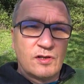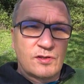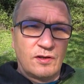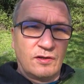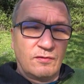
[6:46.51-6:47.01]

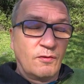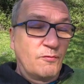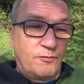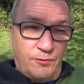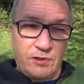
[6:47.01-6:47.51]
is a
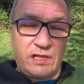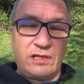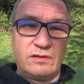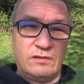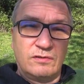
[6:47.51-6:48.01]

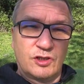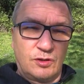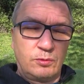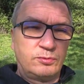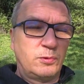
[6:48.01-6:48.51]
free
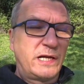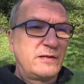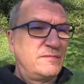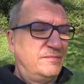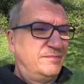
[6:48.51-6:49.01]
software.